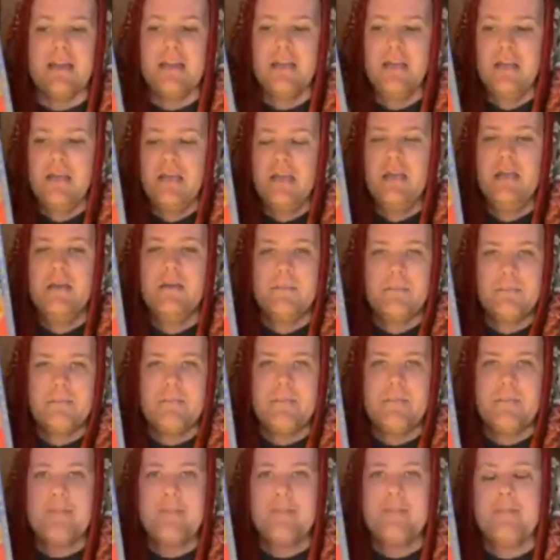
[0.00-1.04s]
that. Uh,
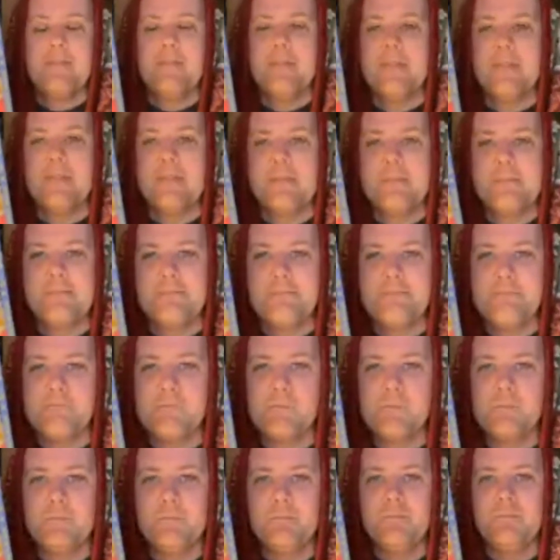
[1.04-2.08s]
have you been getting a lot of
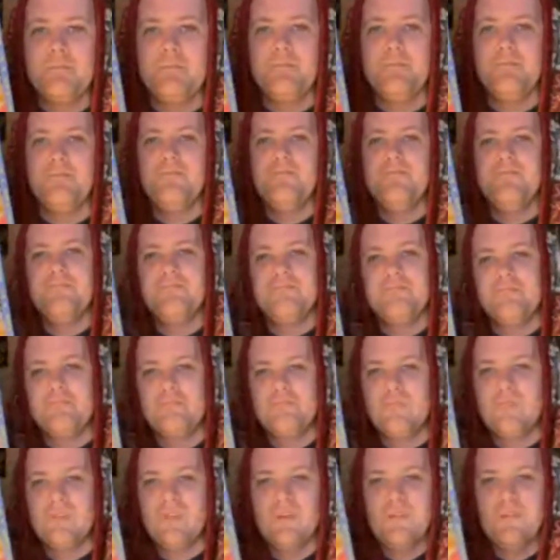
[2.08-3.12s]
messages this morning? Because
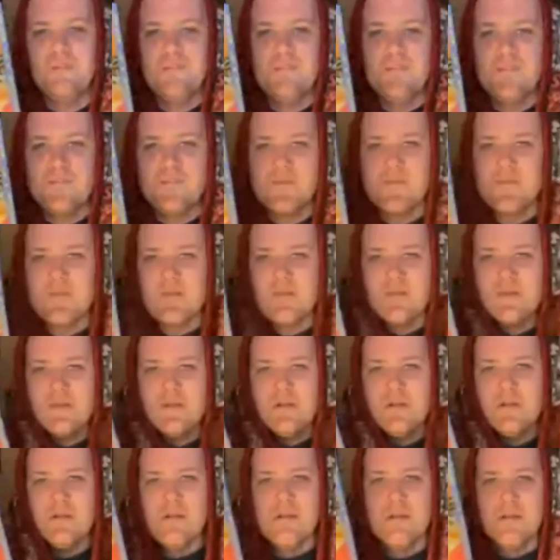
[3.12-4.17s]
I've got a lot of
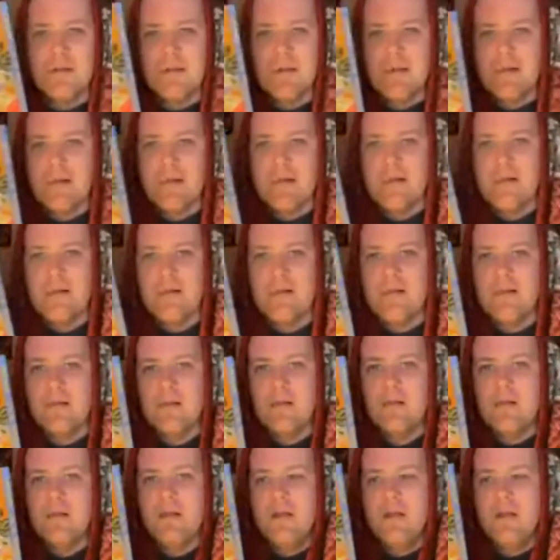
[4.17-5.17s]
shops in my inbox.